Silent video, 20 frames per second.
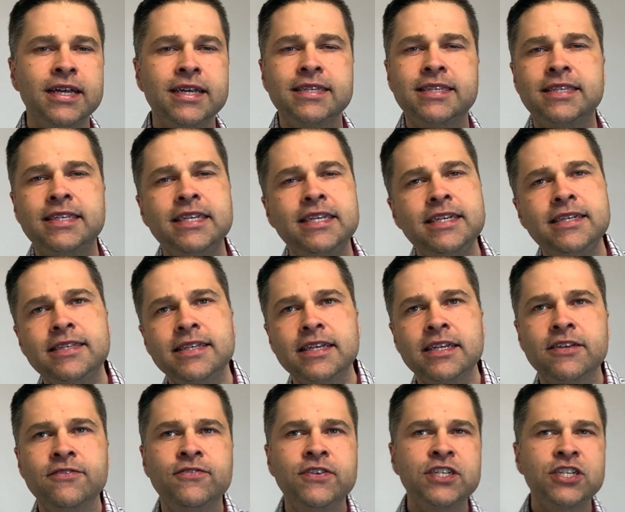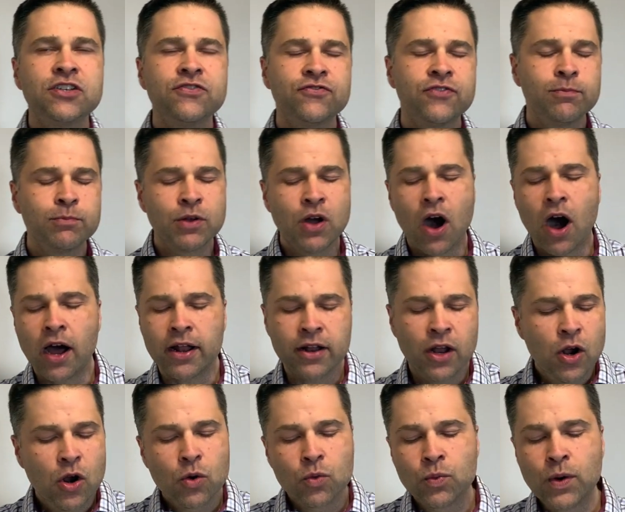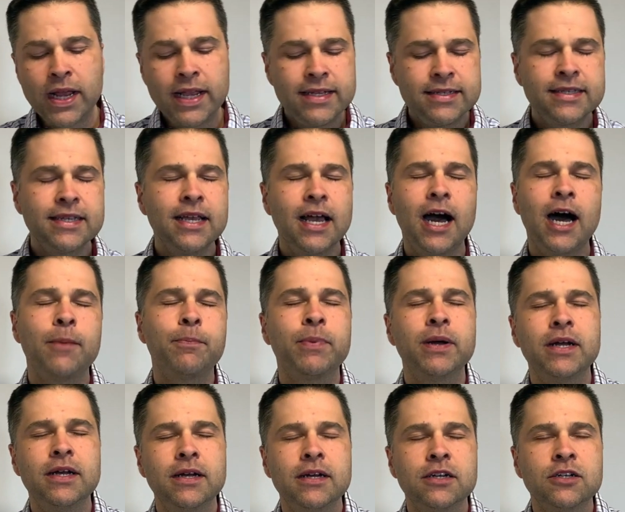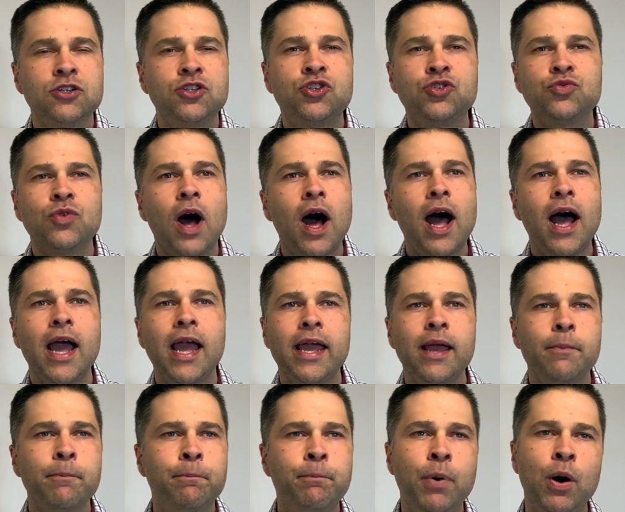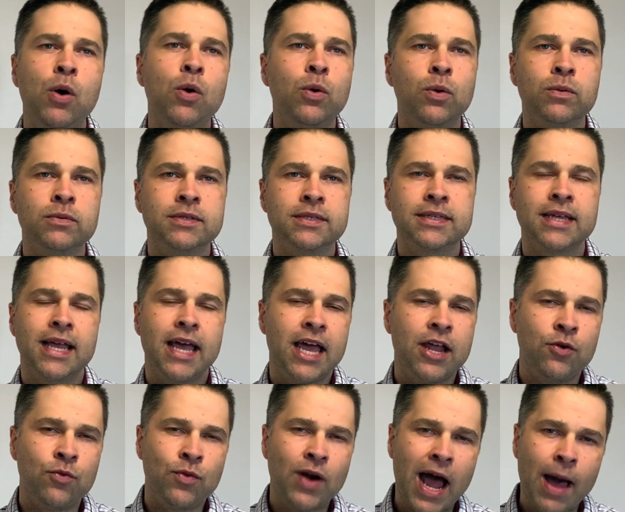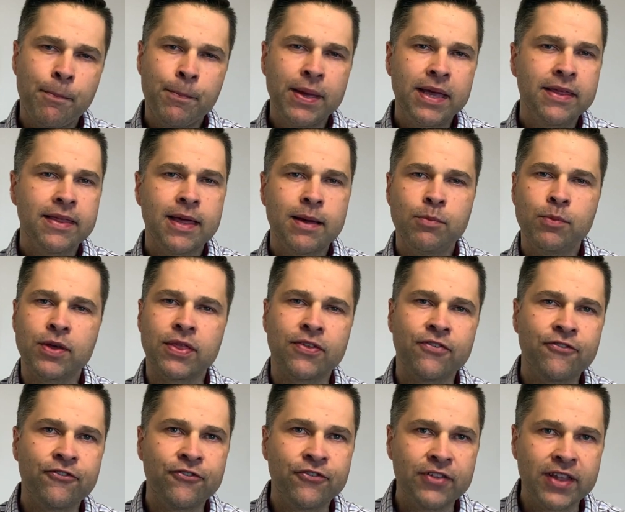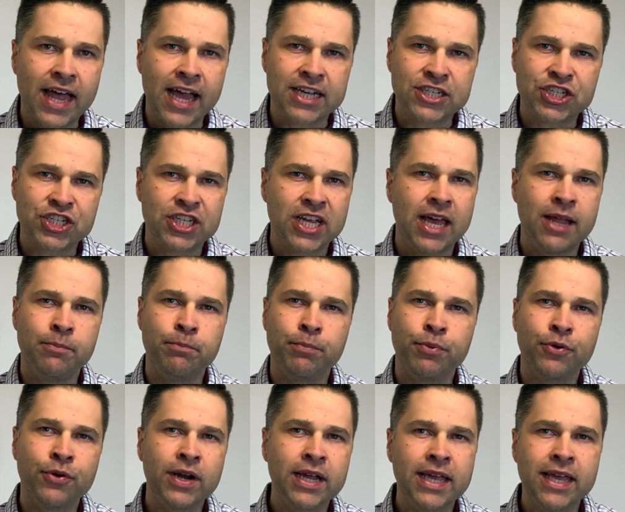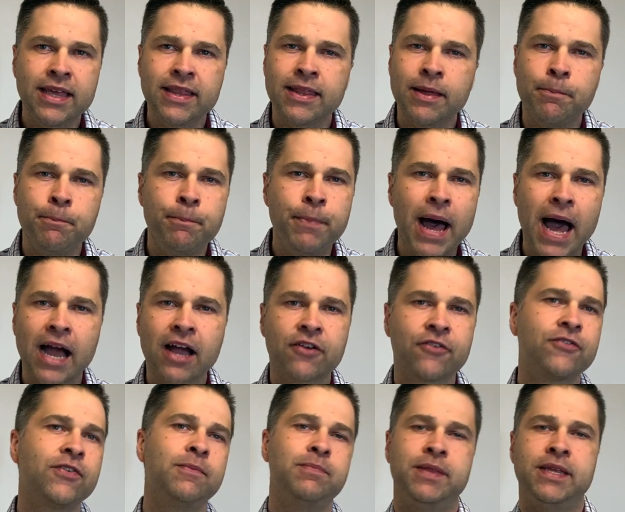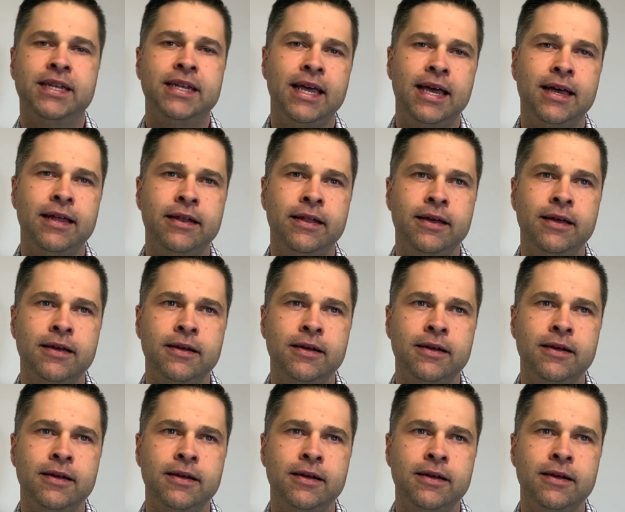sees in a vision from God, raising up dry bones and wrapping them with flesh and bringing them back from the dead.